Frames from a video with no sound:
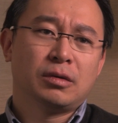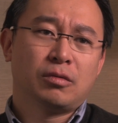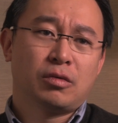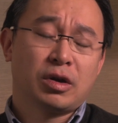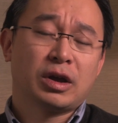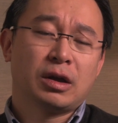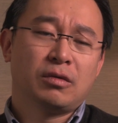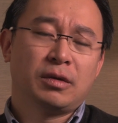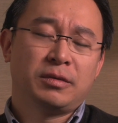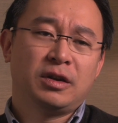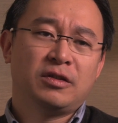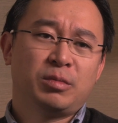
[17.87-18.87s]
working
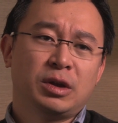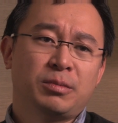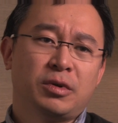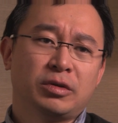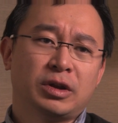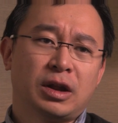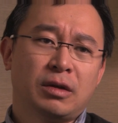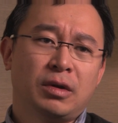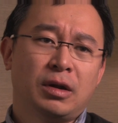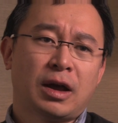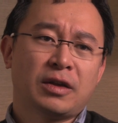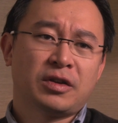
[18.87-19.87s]
with these people, then I
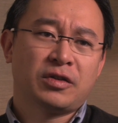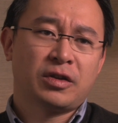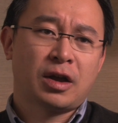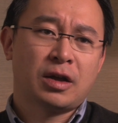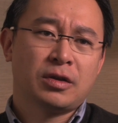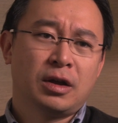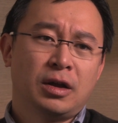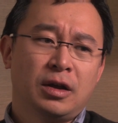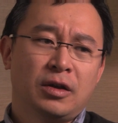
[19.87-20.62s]
realize it's not